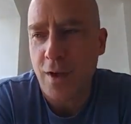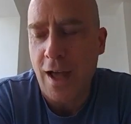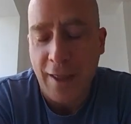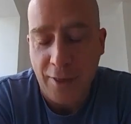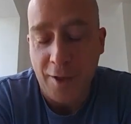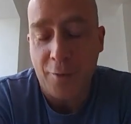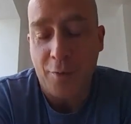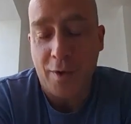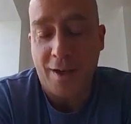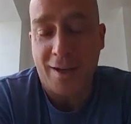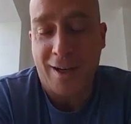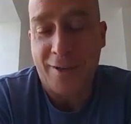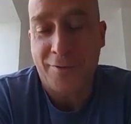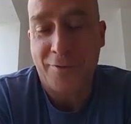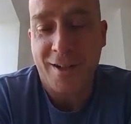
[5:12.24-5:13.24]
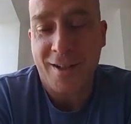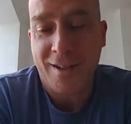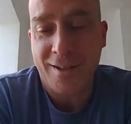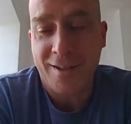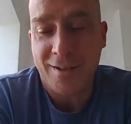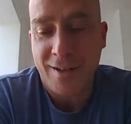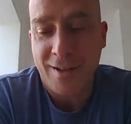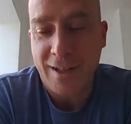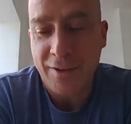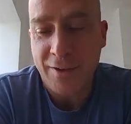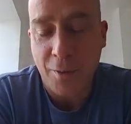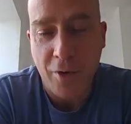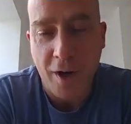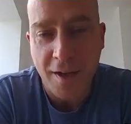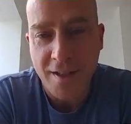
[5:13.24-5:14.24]
I think we can let the
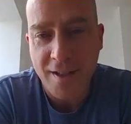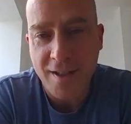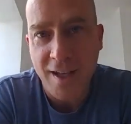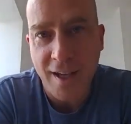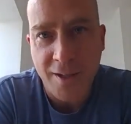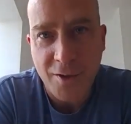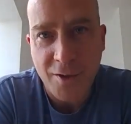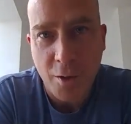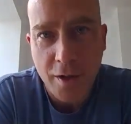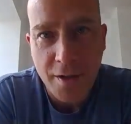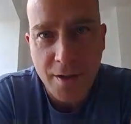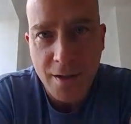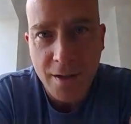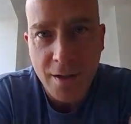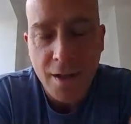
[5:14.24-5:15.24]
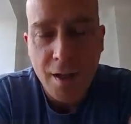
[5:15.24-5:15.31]
process take its course.